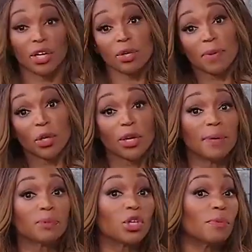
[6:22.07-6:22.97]
It could be your
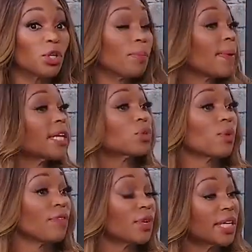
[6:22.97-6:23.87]
hips, could be your bust,
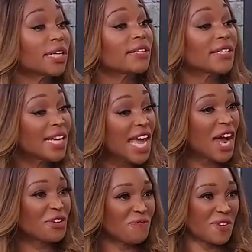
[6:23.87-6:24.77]
wherever it is.
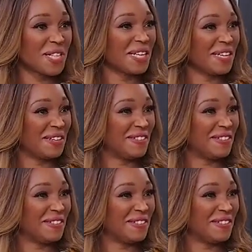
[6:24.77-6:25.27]
How you feeling?